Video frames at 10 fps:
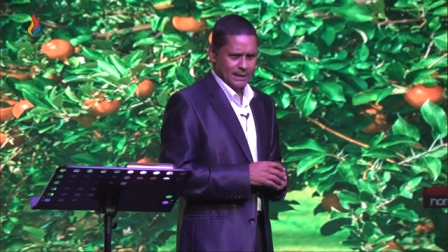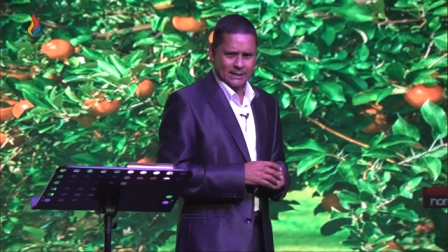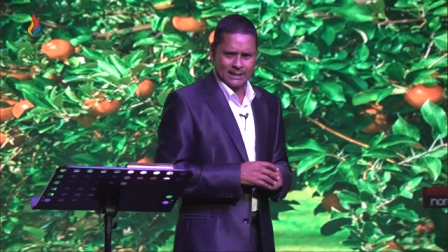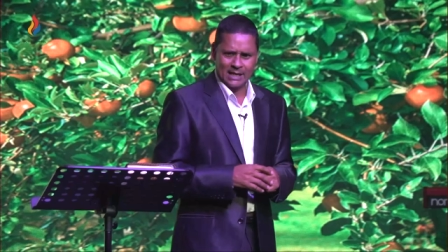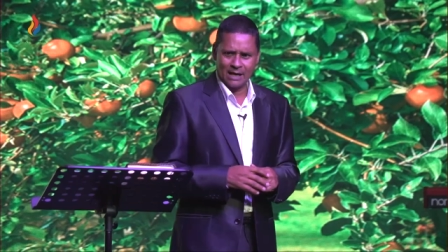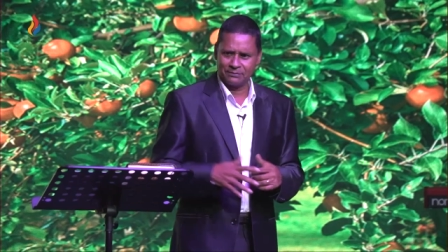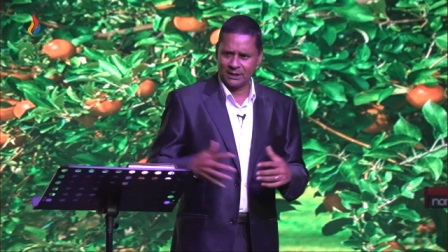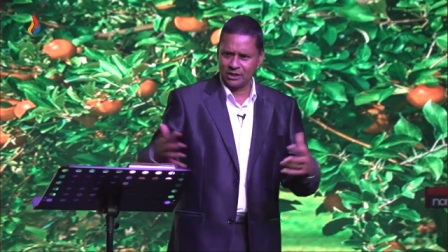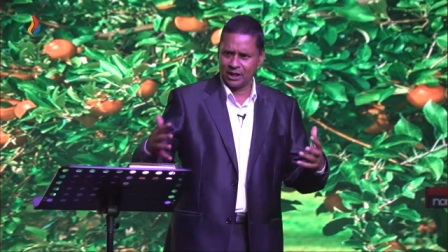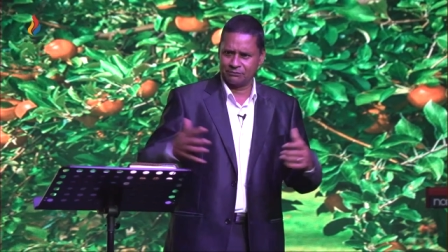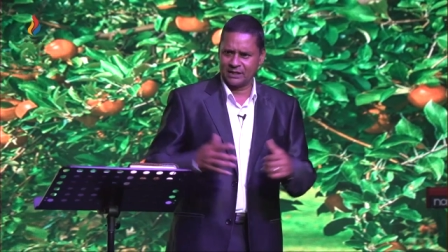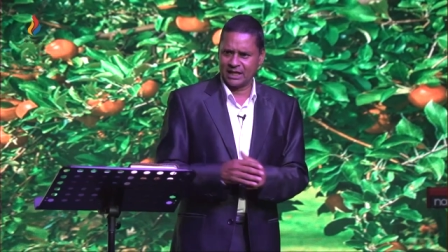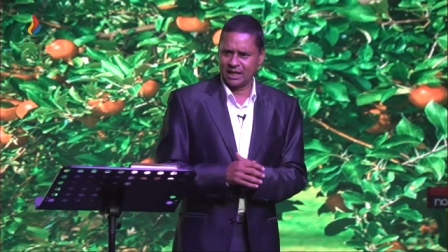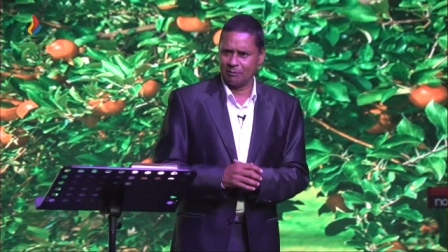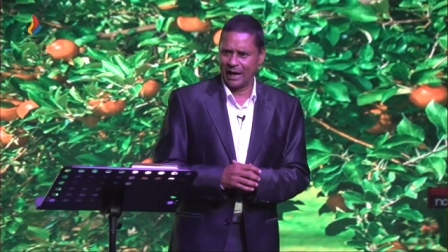it enough that you have
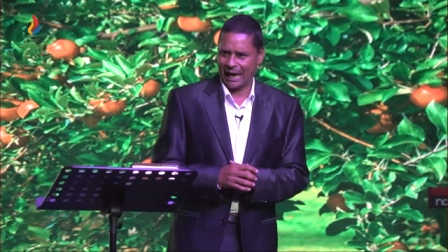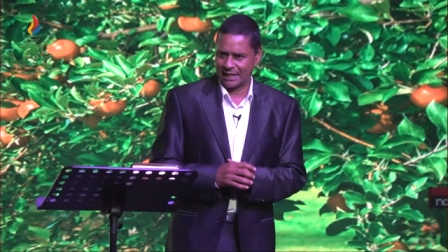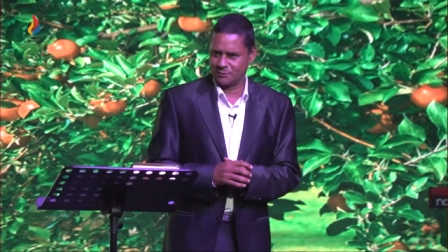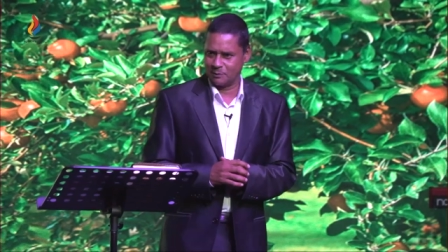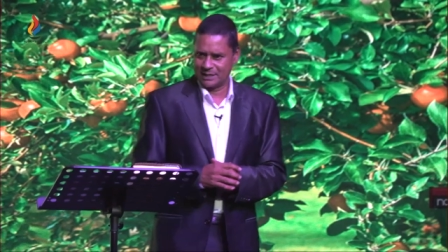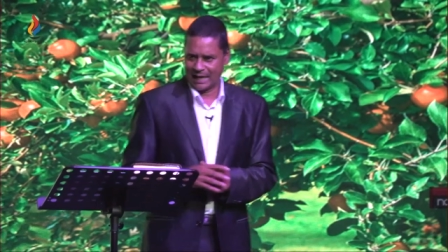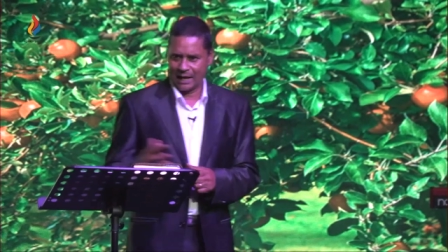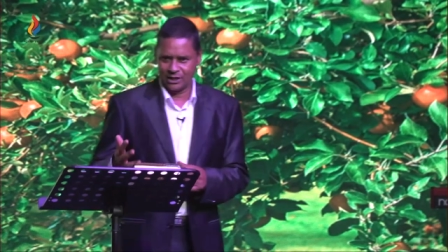taken my husband? Now